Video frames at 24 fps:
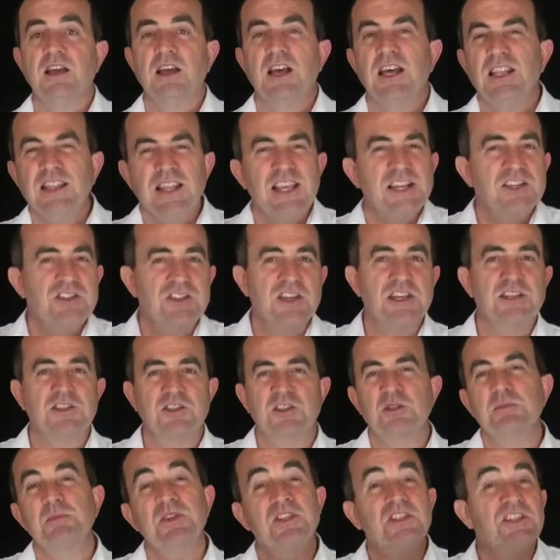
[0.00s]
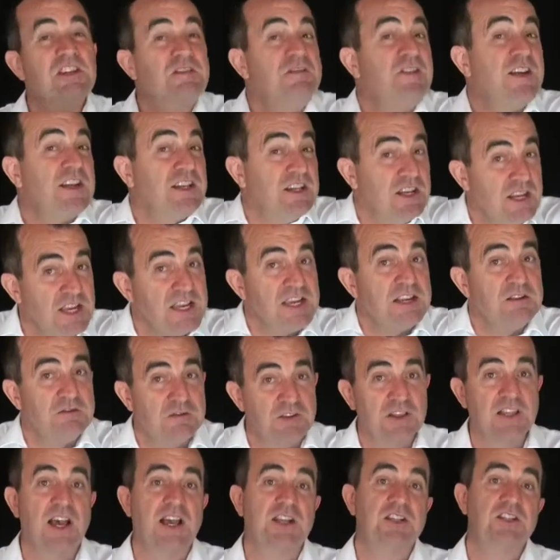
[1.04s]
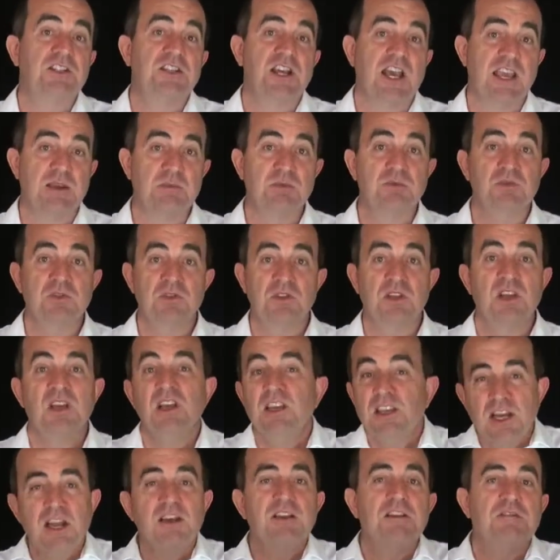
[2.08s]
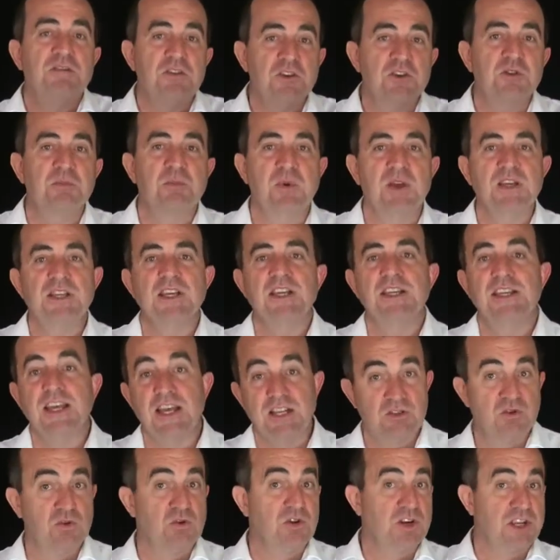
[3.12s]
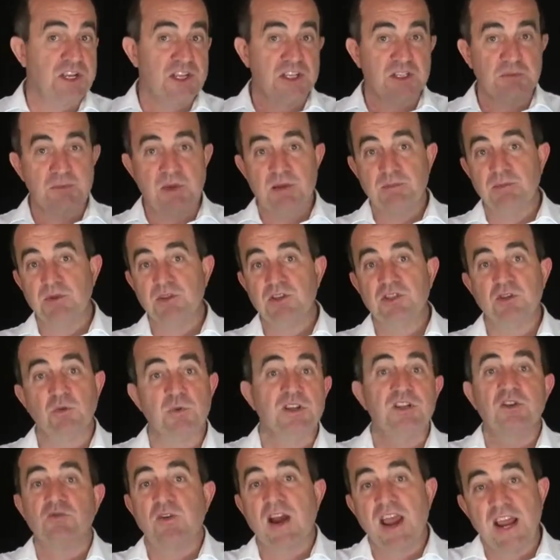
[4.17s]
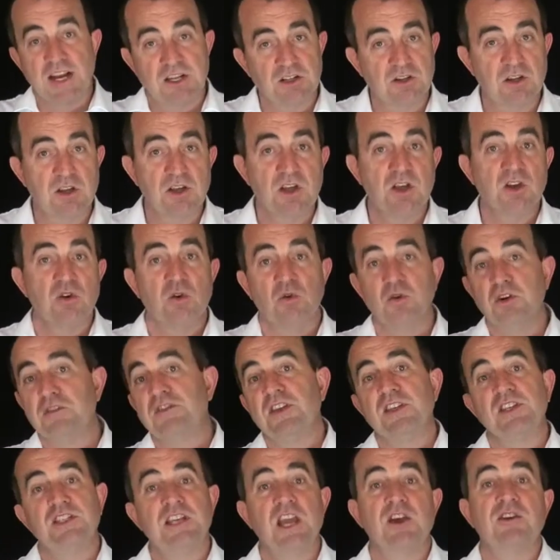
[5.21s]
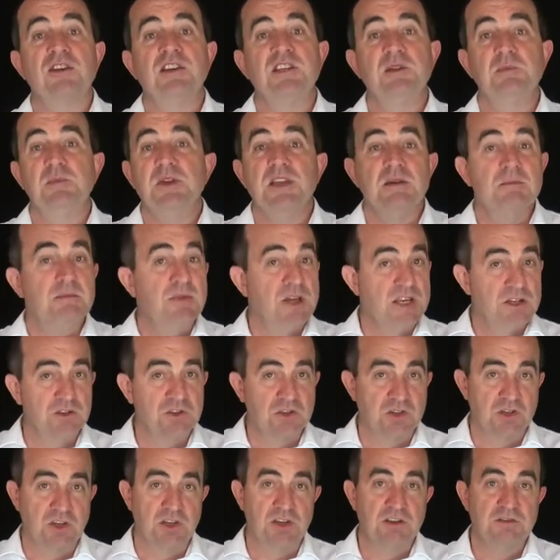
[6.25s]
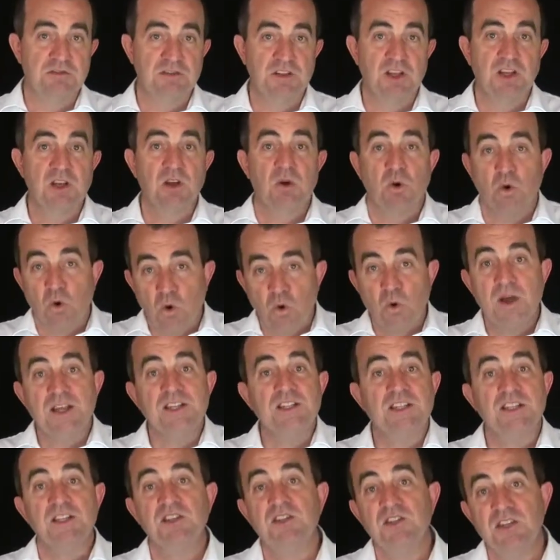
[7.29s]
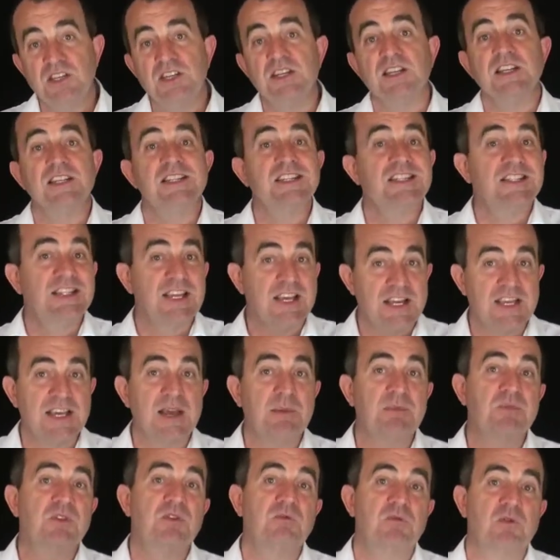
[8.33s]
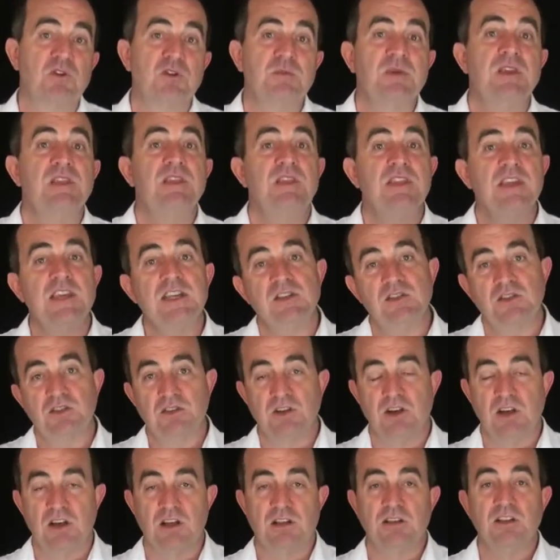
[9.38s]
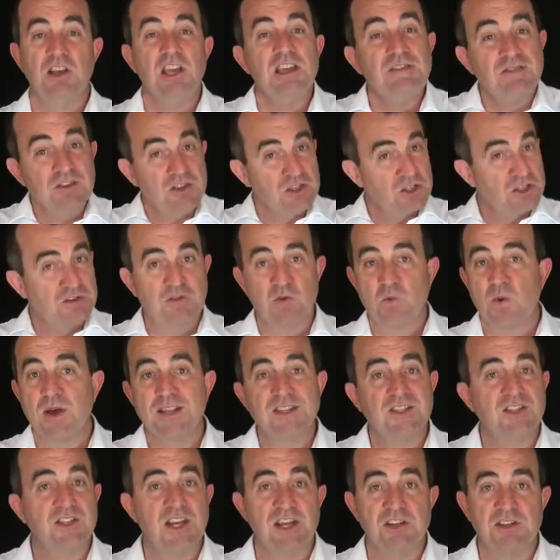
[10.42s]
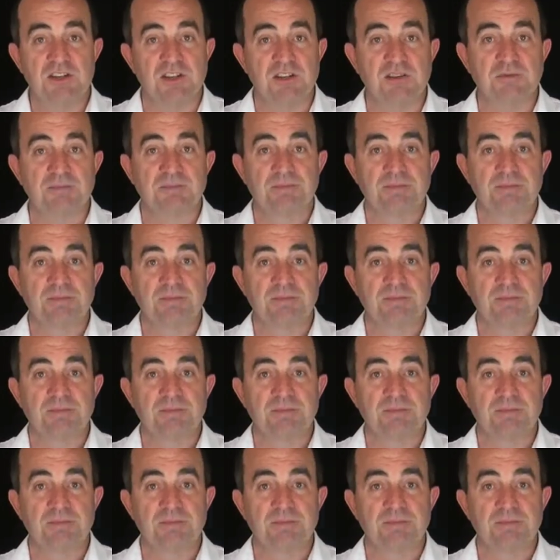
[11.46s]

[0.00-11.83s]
Unless there's a specific need for large tables, if your speaker gets audience members to interact, or if there's going to be a meal served, always consider setting up the room in theatre style, even just for one session.